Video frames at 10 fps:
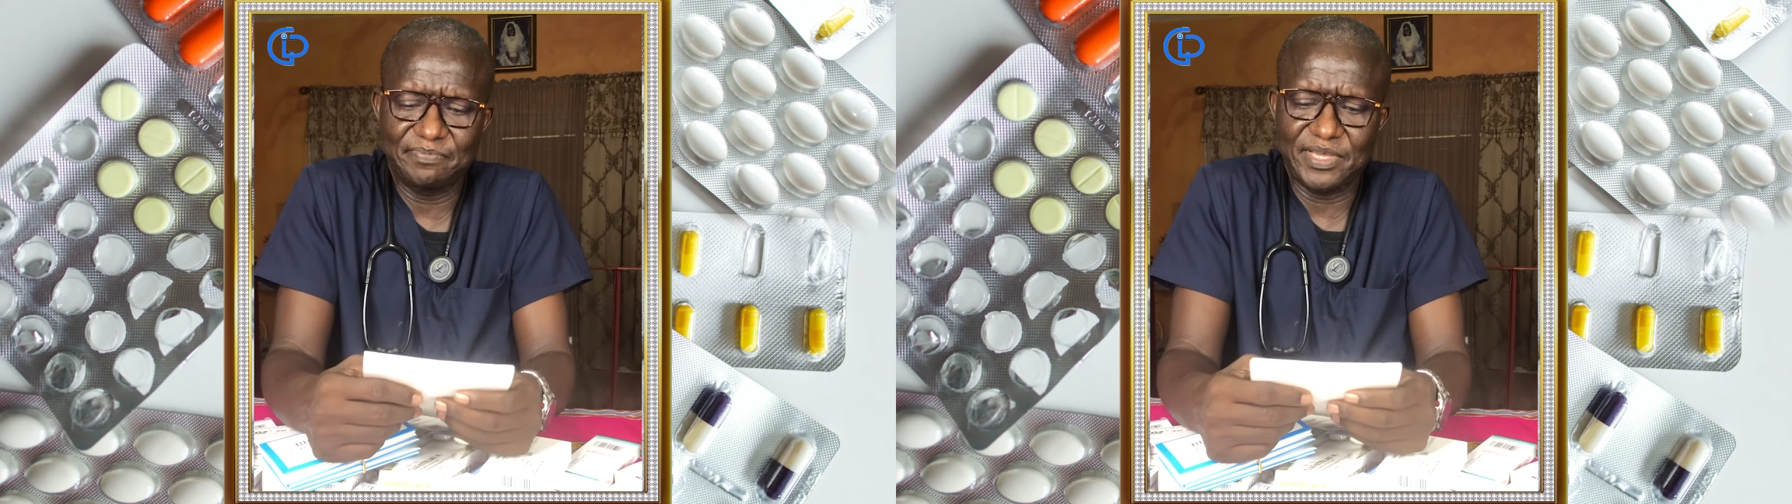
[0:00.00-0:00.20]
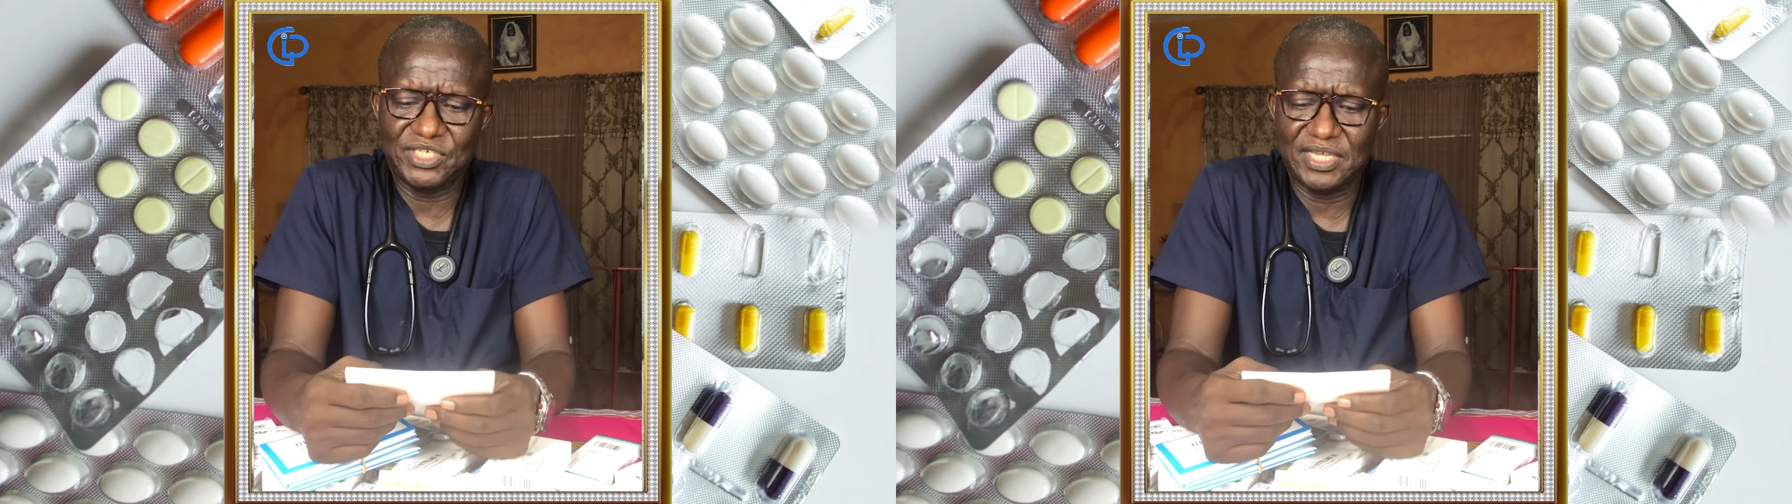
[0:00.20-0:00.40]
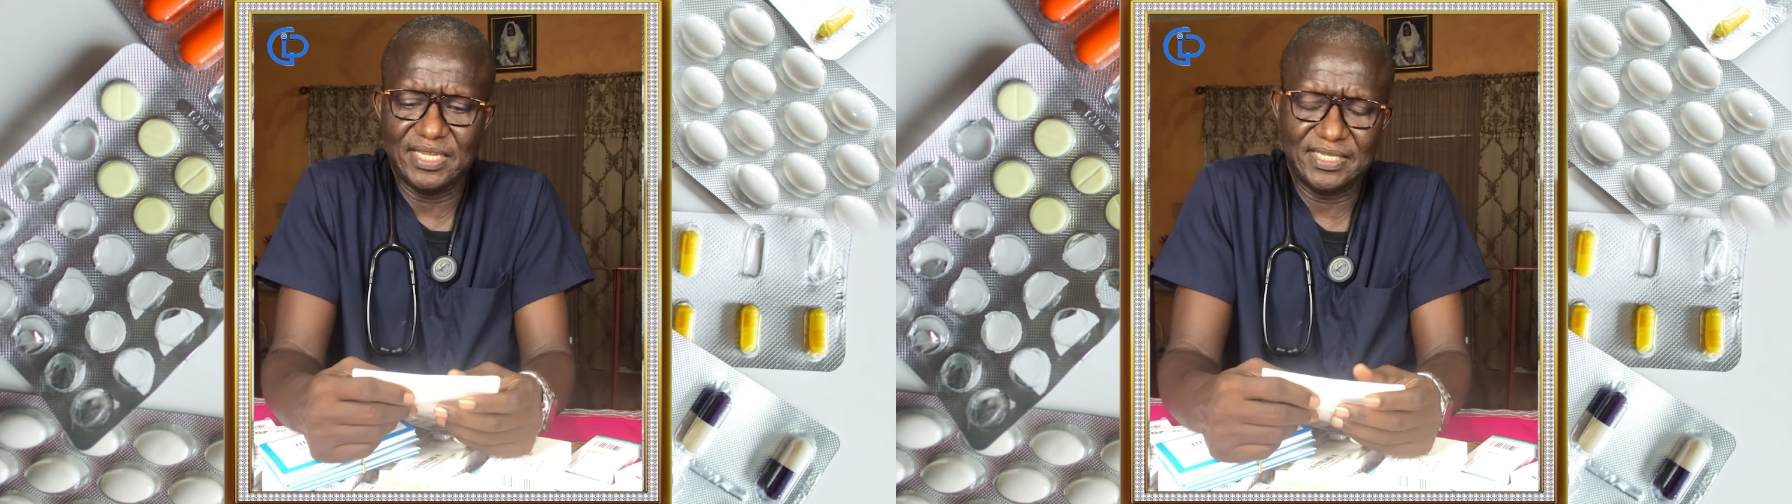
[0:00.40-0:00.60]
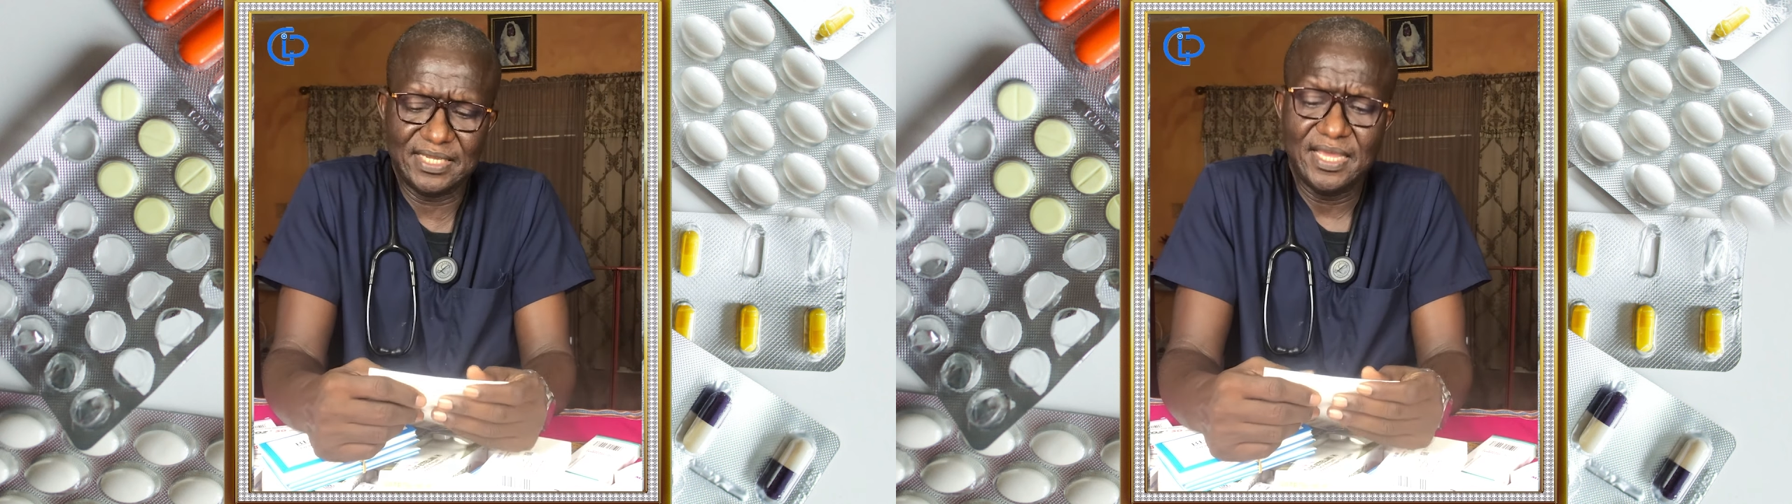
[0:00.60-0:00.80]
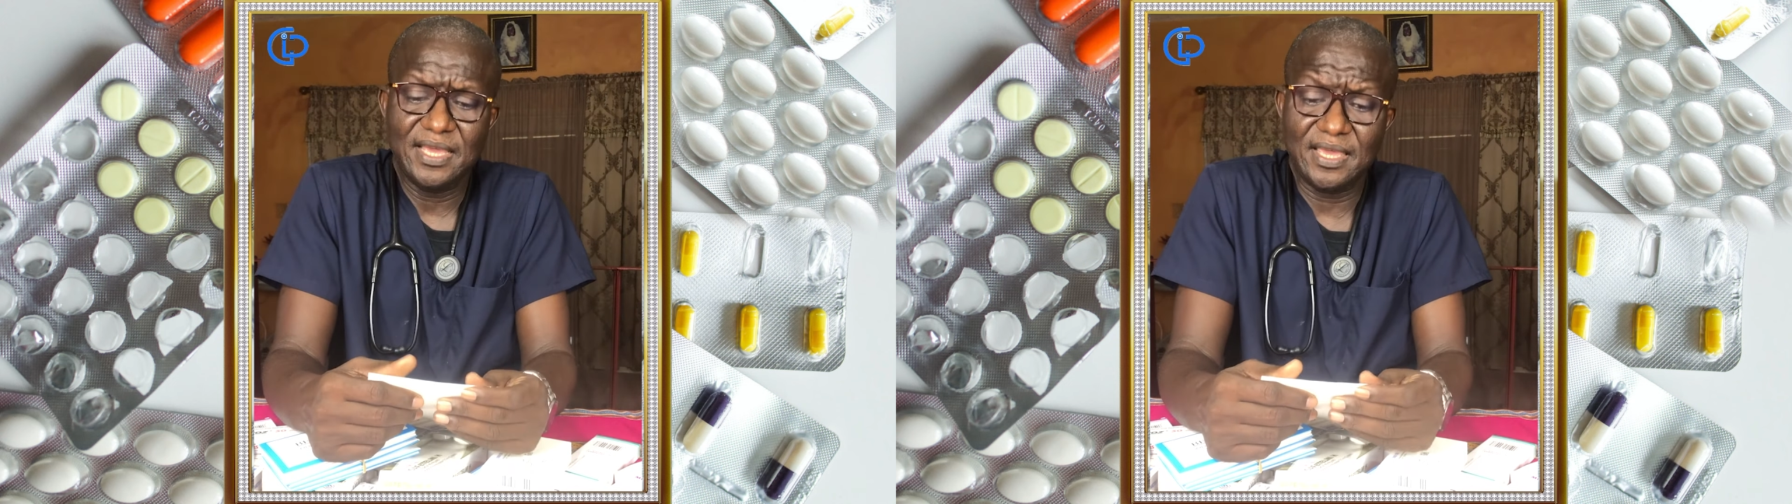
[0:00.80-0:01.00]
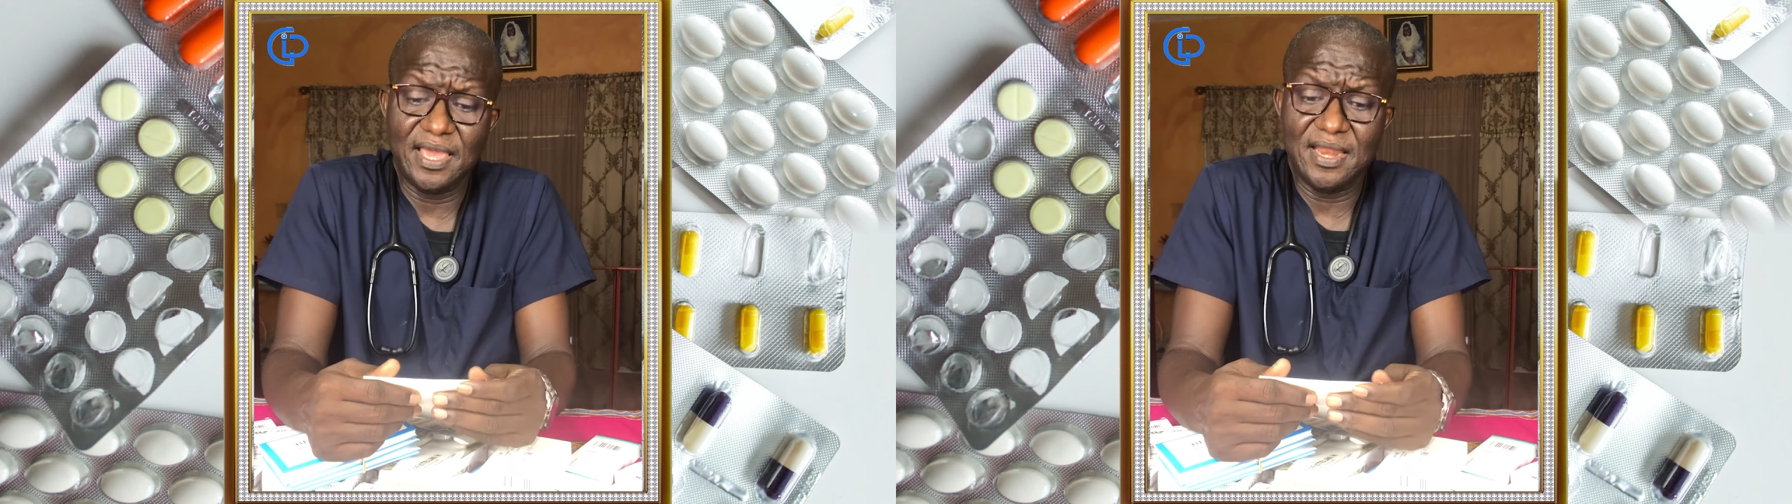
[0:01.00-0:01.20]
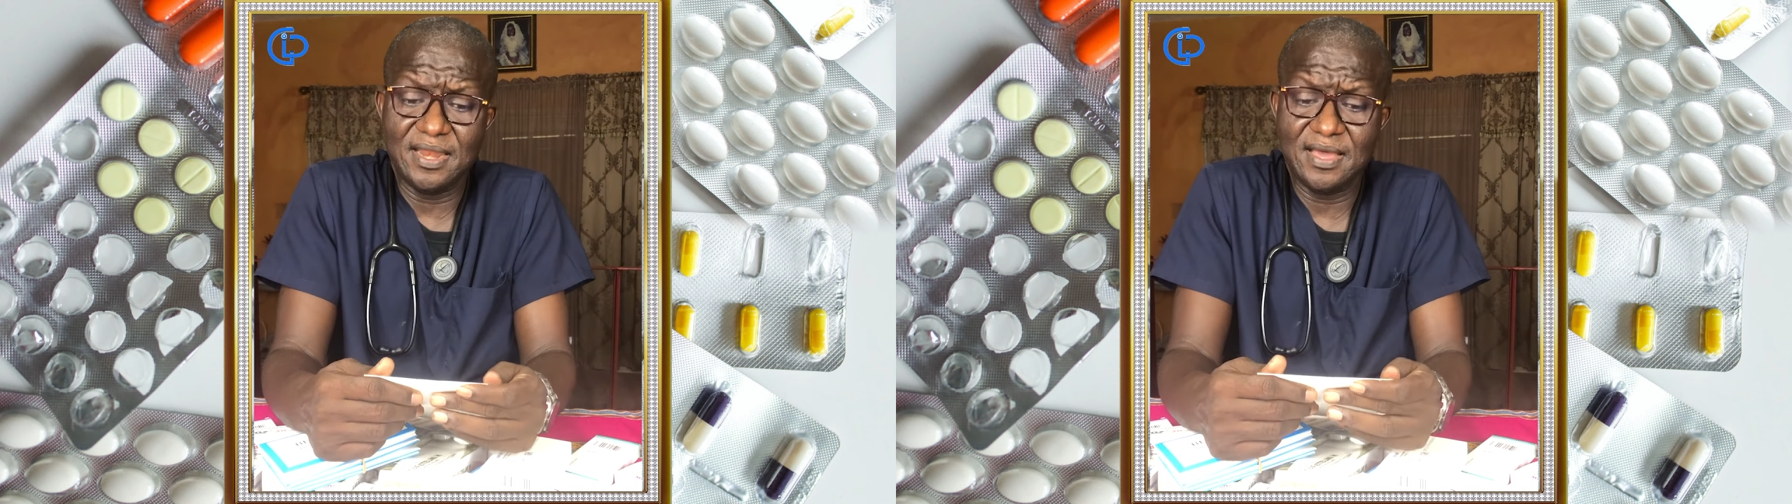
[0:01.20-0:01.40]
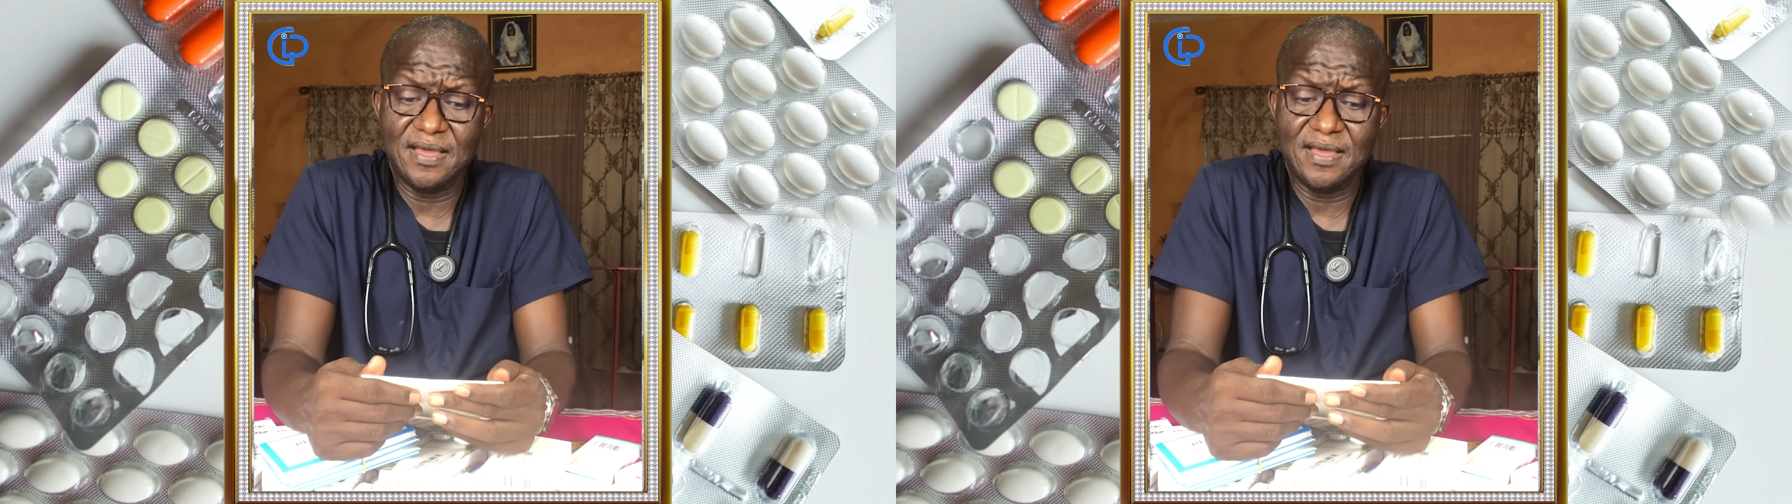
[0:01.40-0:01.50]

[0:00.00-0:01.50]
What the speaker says: patient can